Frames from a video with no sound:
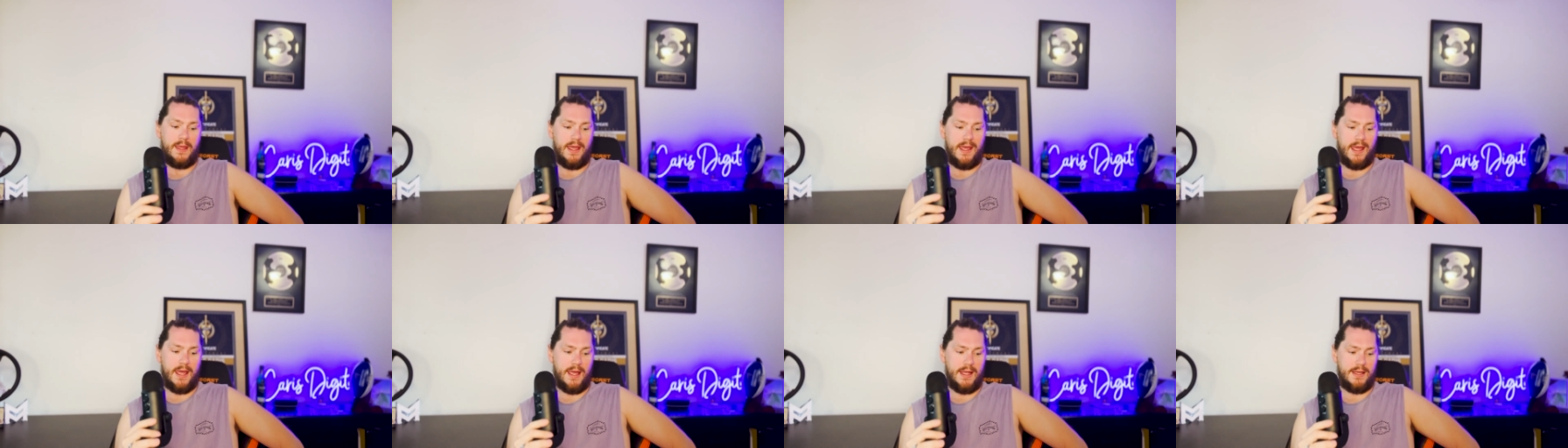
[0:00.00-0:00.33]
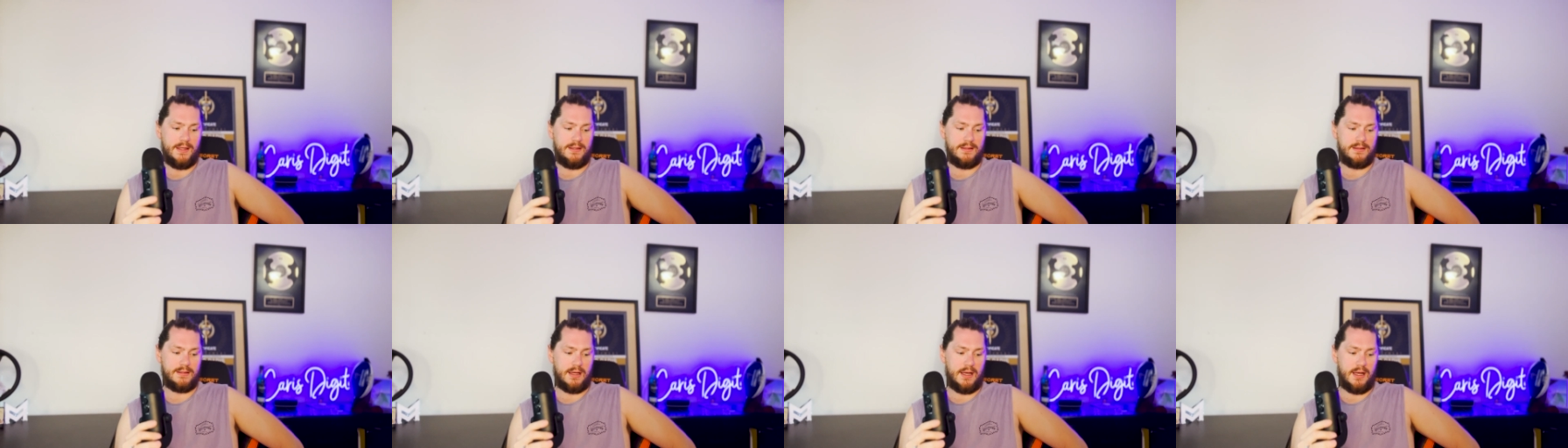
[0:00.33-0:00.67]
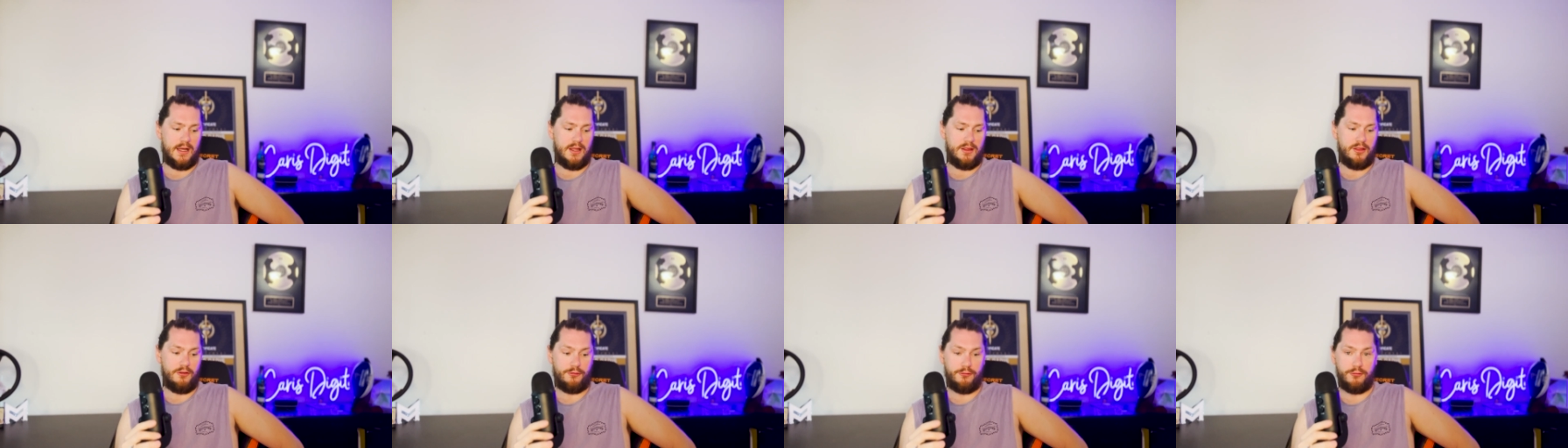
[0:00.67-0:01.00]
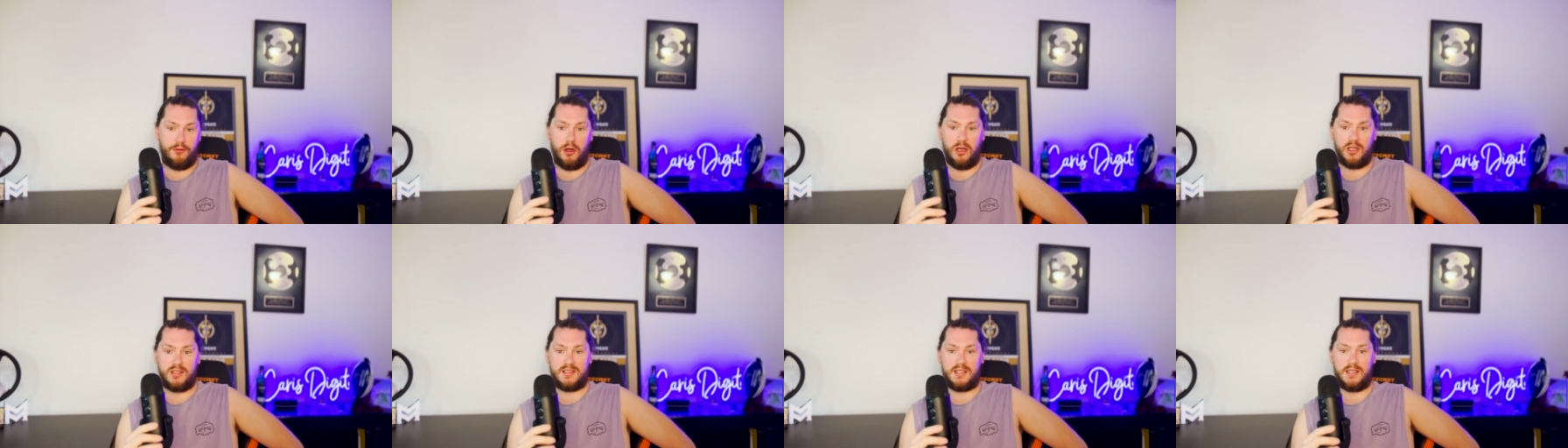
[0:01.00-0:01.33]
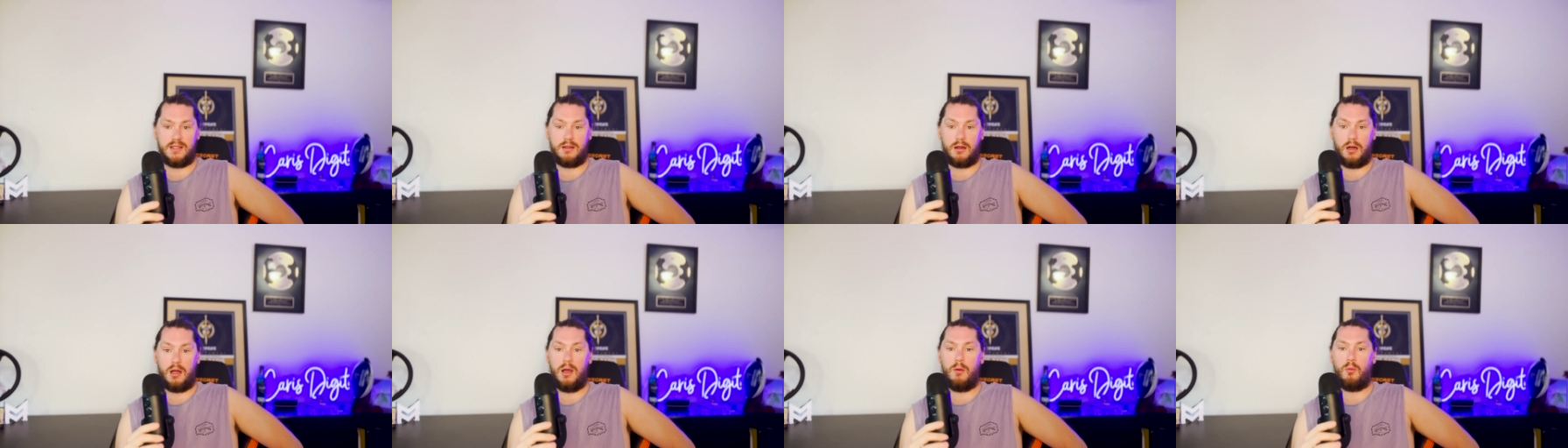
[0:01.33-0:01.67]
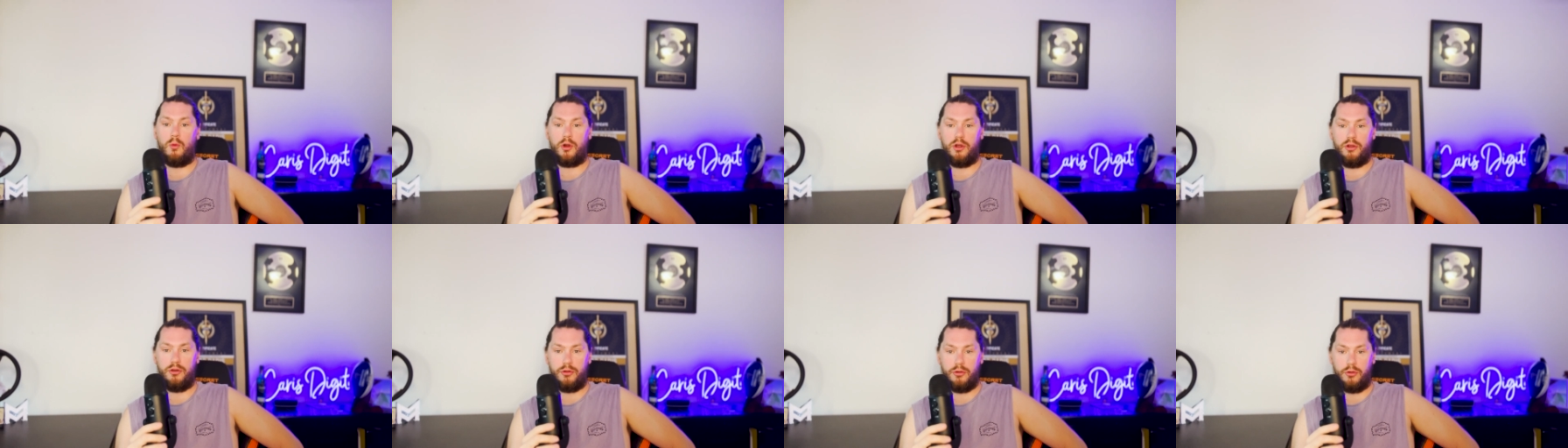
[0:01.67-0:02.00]
And uh, the first thing that I
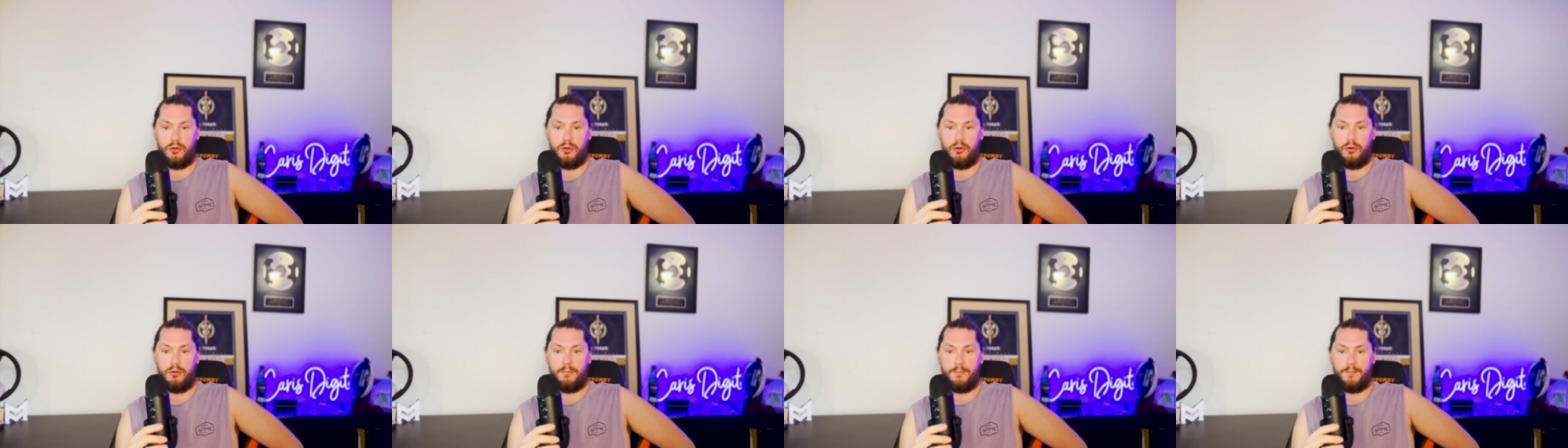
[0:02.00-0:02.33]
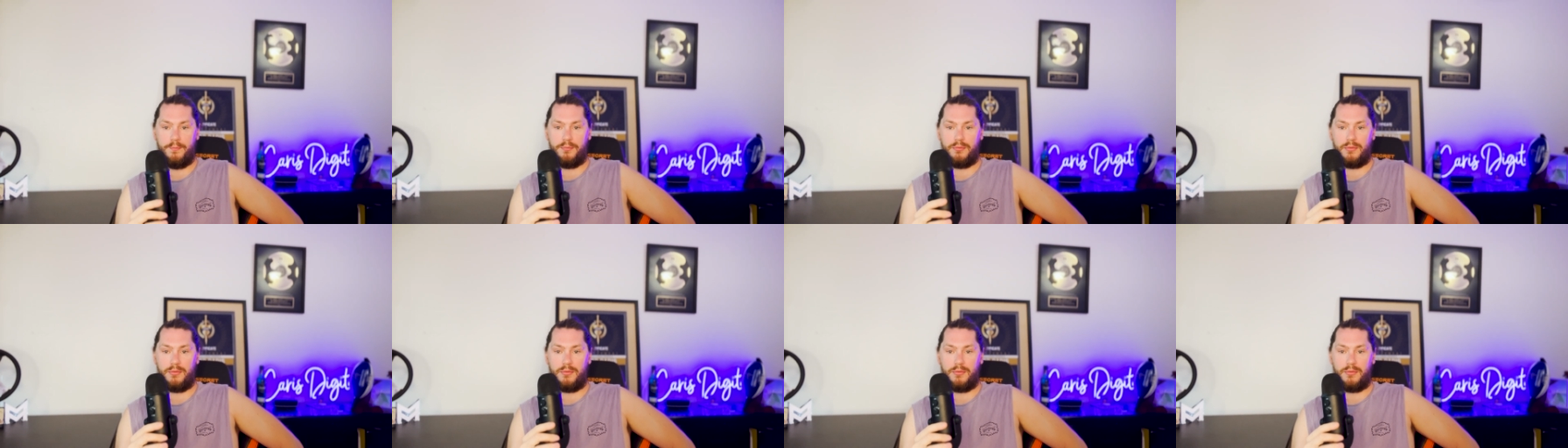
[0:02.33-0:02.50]
want to do